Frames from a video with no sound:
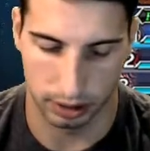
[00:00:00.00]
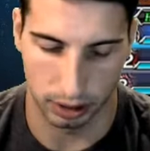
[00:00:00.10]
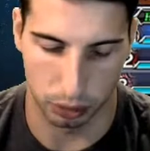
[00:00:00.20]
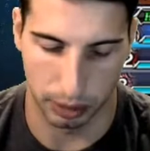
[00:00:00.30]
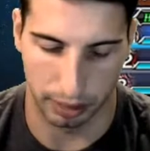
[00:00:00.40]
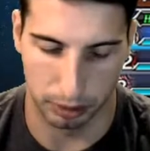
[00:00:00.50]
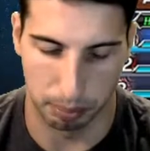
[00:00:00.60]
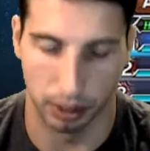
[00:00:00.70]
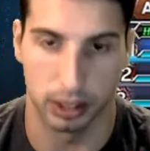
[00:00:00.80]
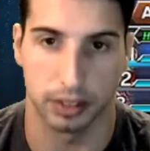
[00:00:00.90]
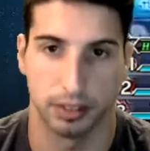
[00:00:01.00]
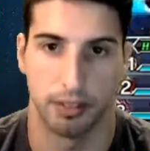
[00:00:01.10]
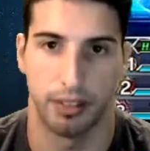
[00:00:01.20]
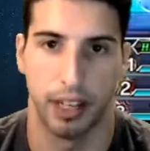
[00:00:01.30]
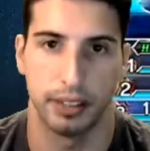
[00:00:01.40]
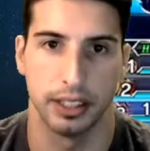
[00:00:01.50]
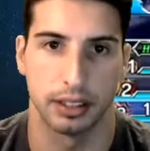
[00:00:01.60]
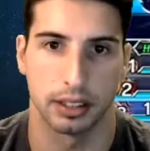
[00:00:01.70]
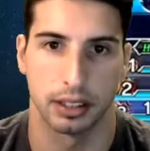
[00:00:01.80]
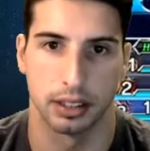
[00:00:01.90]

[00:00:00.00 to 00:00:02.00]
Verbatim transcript: because we have the plus variants.